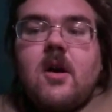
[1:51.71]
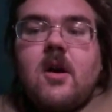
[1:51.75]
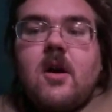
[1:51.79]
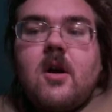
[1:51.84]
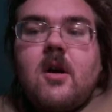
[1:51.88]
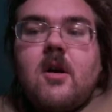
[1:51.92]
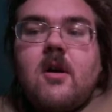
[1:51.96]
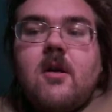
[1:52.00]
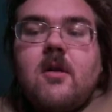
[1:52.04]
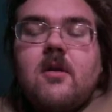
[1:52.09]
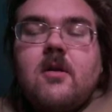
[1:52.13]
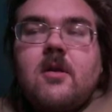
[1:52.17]

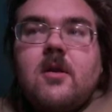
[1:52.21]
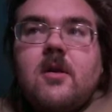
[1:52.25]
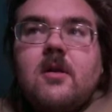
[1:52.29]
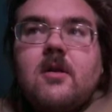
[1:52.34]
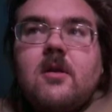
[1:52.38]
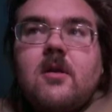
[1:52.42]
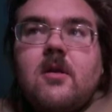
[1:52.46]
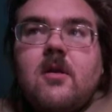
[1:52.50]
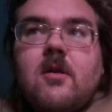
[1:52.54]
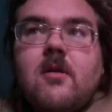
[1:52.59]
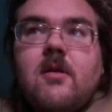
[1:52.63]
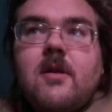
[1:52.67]
All
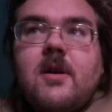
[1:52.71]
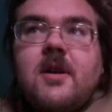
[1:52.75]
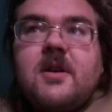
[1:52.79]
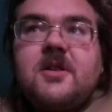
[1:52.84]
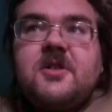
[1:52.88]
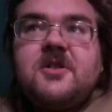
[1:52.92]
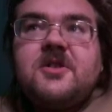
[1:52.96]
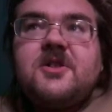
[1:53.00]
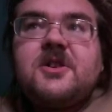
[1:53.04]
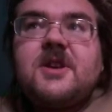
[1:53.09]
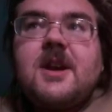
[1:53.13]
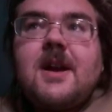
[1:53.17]
galore
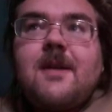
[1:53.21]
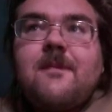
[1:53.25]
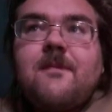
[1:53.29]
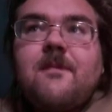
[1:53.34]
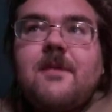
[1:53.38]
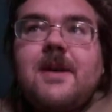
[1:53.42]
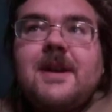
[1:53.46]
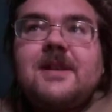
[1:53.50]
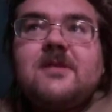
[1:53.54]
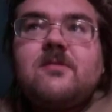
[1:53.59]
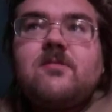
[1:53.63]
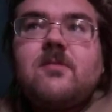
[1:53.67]
at
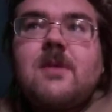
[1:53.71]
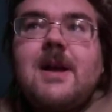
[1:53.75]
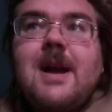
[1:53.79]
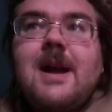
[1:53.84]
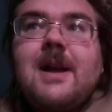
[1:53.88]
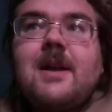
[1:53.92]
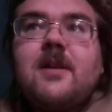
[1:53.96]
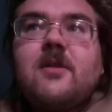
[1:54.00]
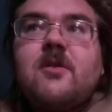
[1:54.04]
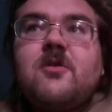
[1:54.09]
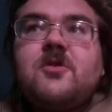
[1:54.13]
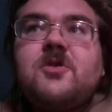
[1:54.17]
Jeffrey's
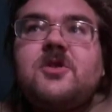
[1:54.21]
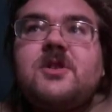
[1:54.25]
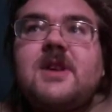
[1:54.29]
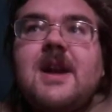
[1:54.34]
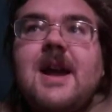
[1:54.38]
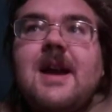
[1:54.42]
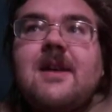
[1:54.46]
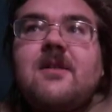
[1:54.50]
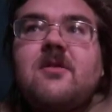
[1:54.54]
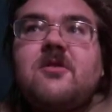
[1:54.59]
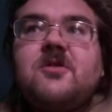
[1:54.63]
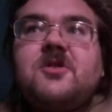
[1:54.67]
regular
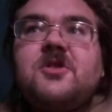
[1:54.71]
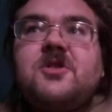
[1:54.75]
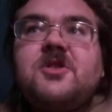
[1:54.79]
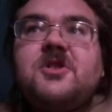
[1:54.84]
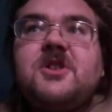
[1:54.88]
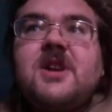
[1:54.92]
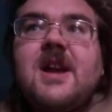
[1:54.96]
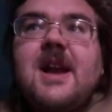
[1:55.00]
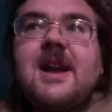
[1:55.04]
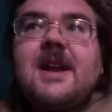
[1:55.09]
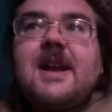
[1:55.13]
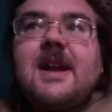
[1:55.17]
channels.
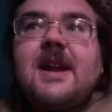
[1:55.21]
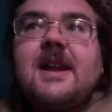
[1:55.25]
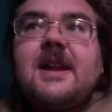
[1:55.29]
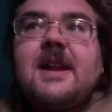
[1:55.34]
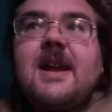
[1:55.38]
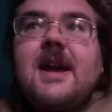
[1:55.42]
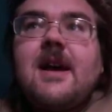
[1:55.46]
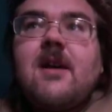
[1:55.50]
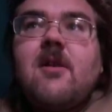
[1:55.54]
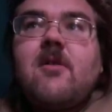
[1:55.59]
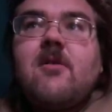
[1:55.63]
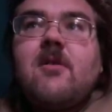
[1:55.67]
Check it
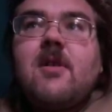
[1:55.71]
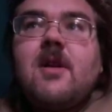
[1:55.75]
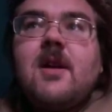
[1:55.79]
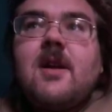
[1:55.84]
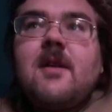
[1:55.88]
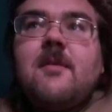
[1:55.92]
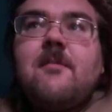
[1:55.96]
out.